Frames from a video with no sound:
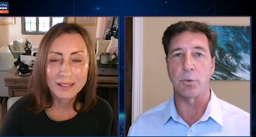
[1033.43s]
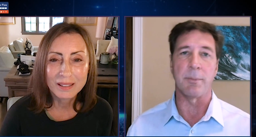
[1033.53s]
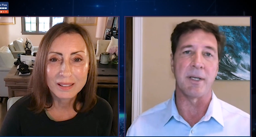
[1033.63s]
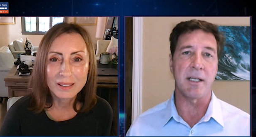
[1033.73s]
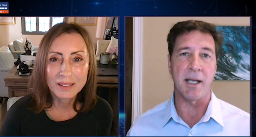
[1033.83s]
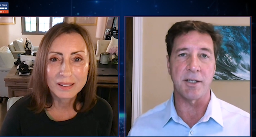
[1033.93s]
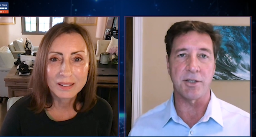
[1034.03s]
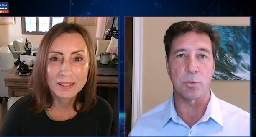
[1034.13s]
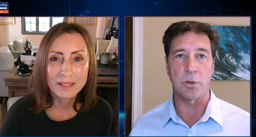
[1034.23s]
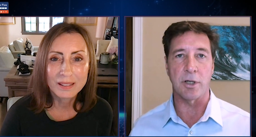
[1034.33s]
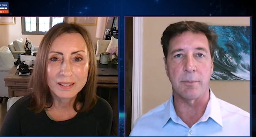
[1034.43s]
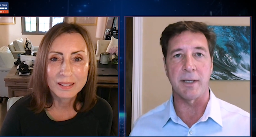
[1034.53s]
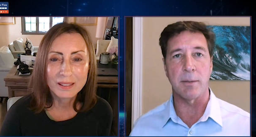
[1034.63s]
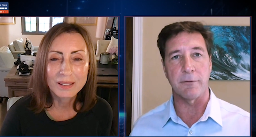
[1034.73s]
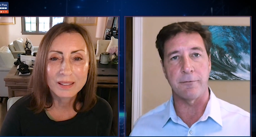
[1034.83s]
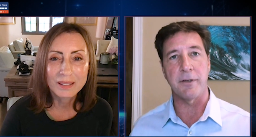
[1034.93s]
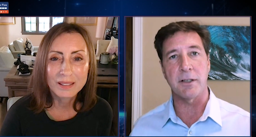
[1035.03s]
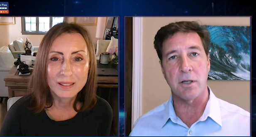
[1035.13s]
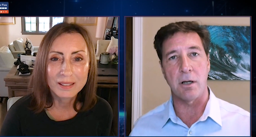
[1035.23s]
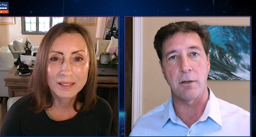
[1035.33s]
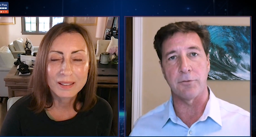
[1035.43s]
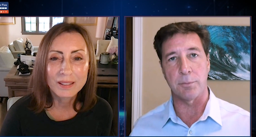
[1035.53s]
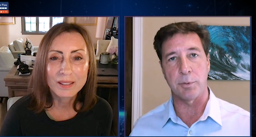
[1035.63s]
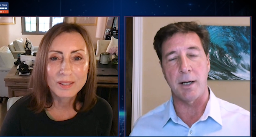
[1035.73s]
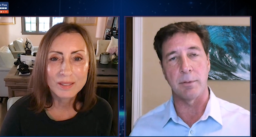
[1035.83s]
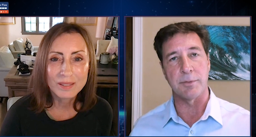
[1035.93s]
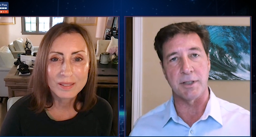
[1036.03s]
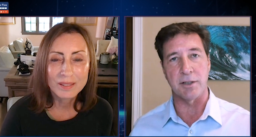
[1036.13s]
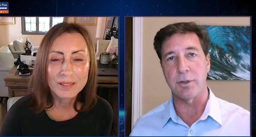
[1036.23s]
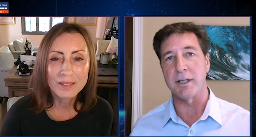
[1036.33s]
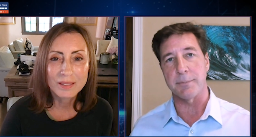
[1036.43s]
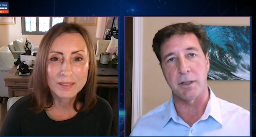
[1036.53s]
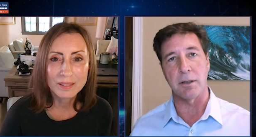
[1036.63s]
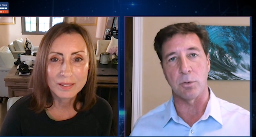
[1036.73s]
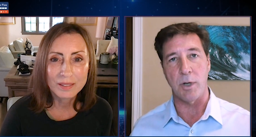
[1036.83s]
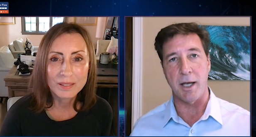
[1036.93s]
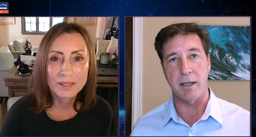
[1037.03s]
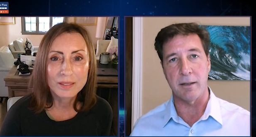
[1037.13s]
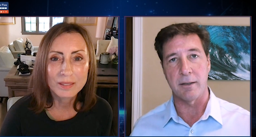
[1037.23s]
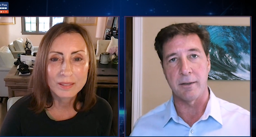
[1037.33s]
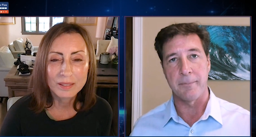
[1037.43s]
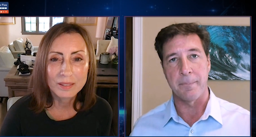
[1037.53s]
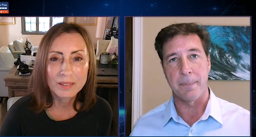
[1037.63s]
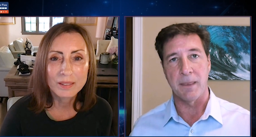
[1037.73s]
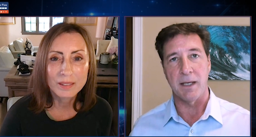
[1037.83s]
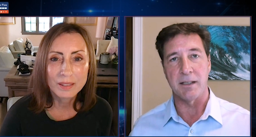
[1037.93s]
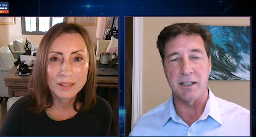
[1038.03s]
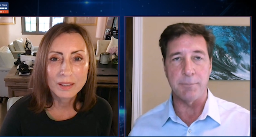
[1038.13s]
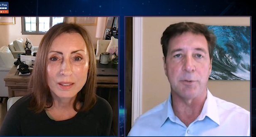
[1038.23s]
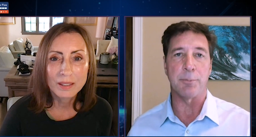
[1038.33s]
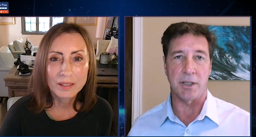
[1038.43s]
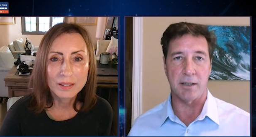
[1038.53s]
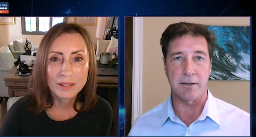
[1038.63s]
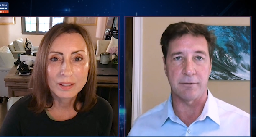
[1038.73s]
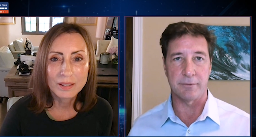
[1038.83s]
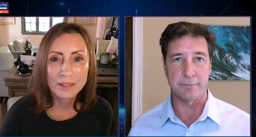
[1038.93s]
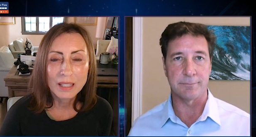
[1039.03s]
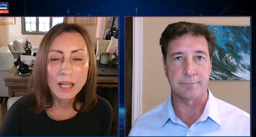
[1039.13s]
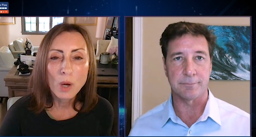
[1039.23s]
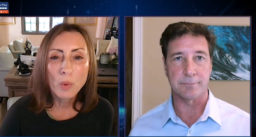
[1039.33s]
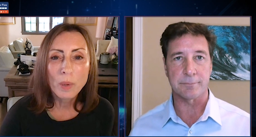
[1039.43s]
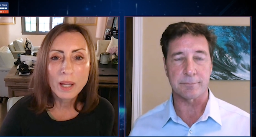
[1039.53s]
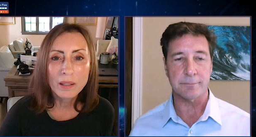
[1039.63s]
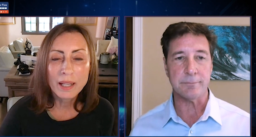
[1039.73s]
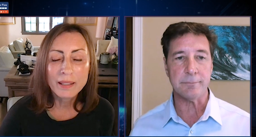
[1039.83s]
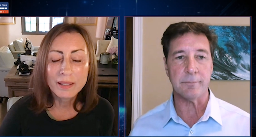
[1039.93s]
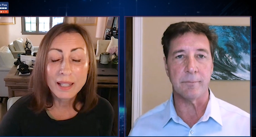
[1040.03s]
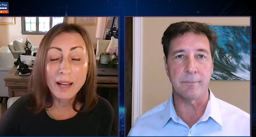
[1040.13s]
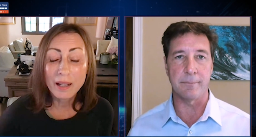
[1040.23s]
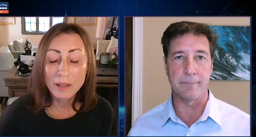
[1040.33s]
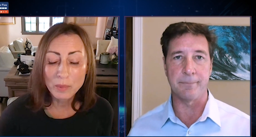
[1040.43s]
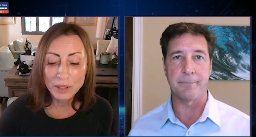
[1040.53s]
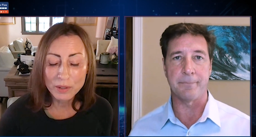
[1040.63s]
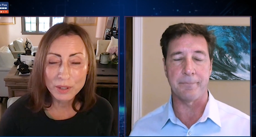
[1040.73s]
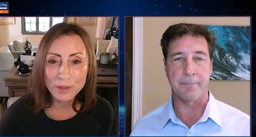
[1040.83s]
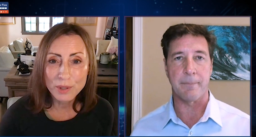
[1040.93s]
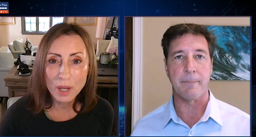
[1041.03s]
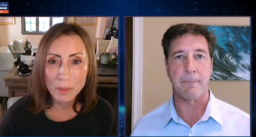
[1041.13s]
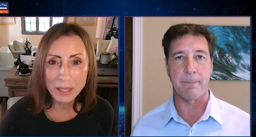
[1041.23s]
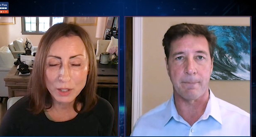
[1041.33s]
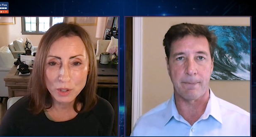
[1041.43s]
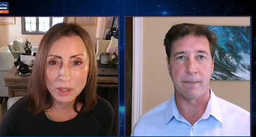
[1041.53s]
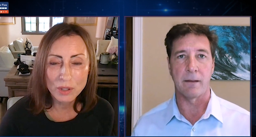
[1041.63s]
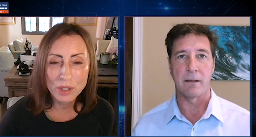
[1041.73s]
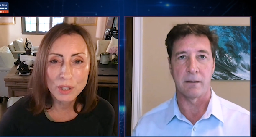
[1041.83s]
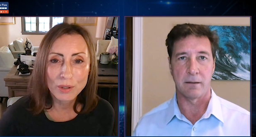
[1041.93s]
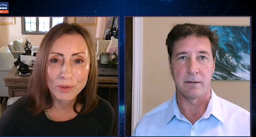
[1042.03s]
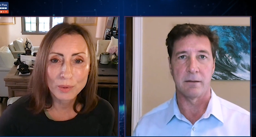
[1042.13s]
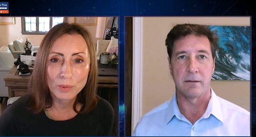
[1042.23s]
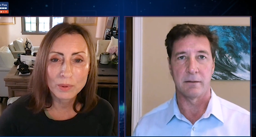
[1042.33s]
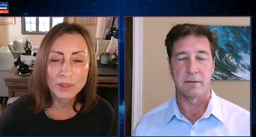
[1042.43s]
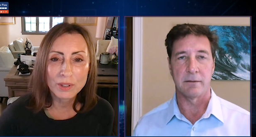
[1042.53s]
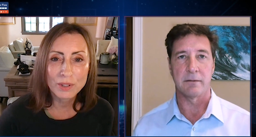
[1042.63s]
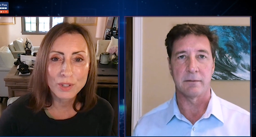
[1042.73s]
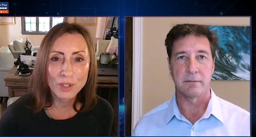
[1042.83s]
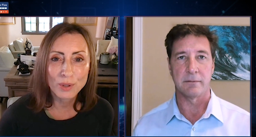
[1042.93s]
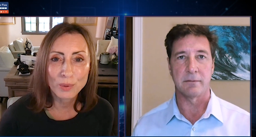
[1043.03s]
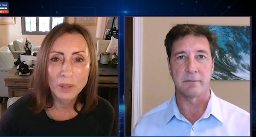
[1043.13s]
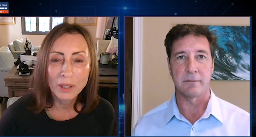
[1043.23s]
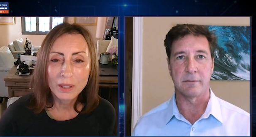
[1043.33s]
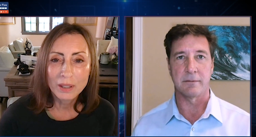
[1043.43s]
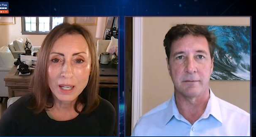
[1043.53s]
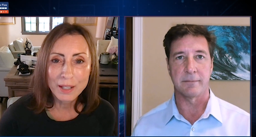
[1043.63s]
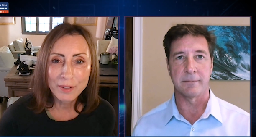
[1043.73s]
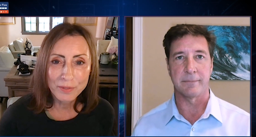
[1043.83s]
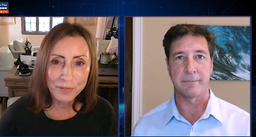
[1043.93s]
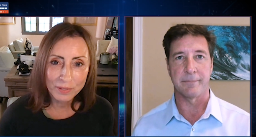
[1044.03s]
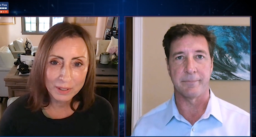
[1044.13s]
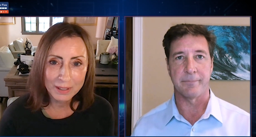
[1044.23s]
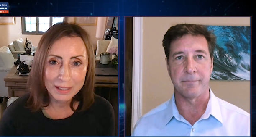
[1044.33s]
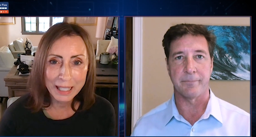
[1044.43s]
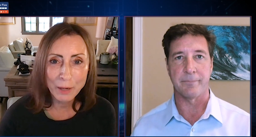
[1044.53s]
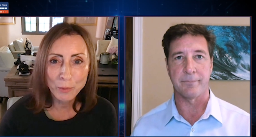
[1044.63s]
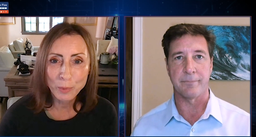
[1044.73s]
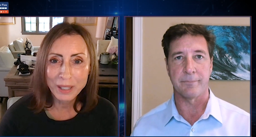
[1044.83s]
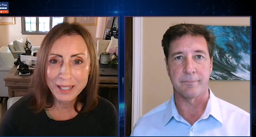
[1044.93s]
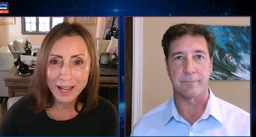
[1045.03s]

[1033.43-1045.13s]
Speaker 1: remediation we're going to be able to fix all of your problems in a transparent way and keep you productive
Speaker 2: well, and yeah, and when you can use automation to eh, to kind of get rid